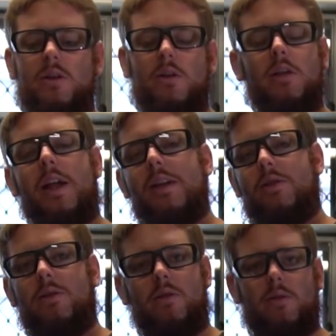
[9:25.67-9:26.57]
a
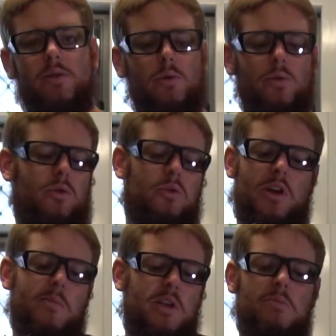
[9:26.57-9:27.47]
laser or a torch or
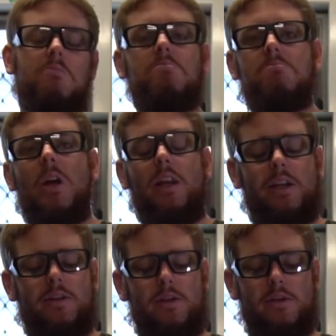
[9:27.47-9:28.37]
something, at
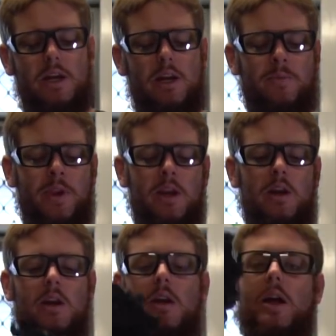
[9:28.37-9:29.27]
least it's there.
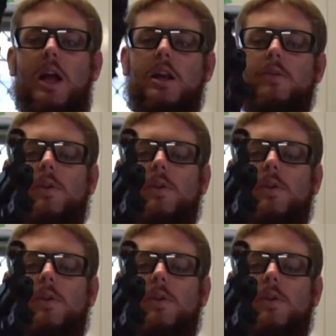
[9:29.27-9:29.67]
And